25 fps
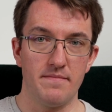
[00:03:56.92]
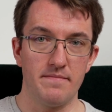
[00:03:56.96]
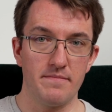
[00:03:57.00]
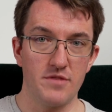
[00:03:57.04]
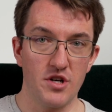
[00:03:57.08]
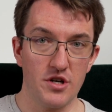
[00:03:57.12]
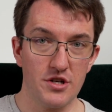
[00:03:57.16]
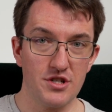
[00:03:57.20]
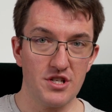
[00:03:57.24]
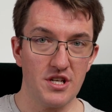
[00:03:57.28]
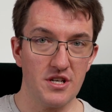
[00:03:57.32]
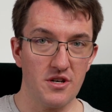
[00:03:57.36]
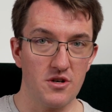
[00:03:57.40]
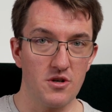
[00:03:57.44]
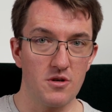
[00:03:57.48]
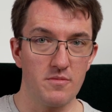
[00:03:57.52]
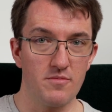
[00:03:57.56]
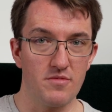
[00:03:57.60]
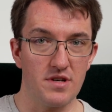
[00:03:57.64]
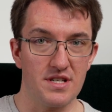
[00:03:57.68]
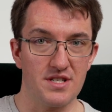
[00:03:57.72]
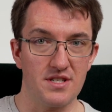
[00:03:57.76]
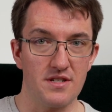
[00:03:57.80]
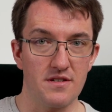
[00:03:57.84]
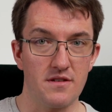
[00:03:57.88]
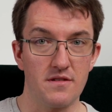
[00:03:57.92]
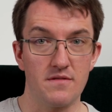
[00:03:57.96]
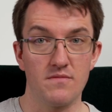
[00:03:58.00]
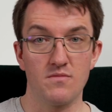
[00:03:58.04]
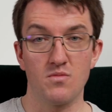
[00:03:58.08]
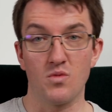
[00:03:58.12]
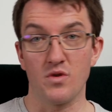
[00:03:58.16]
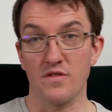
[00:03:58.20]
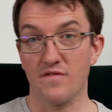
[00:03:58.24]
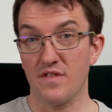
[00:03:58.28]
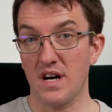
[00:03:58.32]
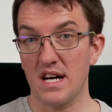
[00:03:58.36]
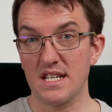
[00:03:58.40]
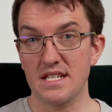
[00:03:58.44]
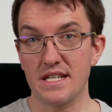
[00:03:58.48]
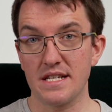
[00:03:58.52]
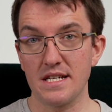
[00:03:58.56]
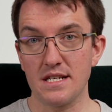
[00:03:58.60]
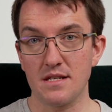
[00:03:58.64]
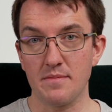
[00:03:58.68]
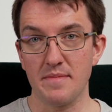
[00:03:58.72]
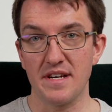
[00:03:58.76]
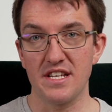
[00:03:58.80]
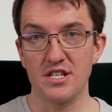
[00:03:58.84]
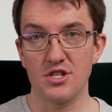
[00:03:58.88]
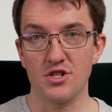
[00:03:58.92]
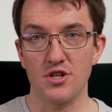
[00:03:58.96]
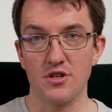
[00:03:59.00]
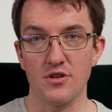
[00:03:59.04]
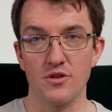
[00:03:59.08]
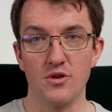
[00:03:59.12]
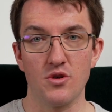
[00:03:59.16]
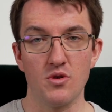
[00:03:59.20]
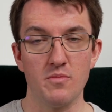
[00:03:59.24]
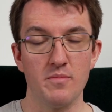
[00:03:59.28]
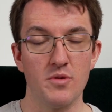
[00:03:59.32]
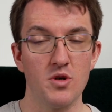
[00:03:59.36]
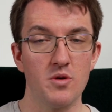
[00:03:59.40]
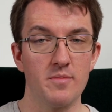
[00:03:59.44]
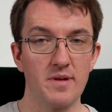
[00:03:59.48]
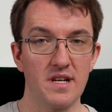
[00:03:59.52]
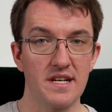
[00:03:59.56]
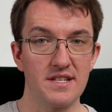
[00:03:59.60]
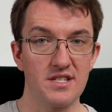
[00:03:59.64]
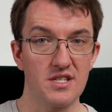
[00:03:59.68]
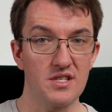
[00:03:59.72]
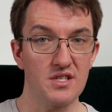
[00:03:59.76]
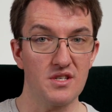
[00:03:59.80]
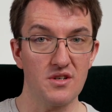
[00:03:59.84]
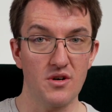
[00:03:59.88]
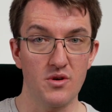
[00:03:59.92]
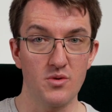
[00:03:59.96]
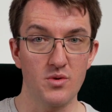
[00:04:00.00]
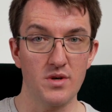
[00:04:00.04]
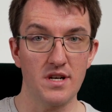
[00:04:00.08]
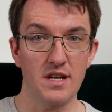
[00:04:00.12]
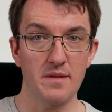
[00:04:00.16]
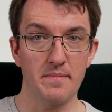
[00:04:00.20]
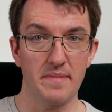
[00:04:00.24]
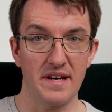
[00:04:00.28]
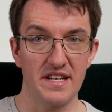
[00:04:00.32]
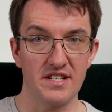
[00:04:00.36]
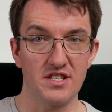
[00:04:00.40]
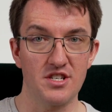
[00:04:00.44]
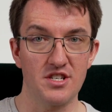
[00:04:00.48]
nursing home resident with vascular dementia who mobilises only bed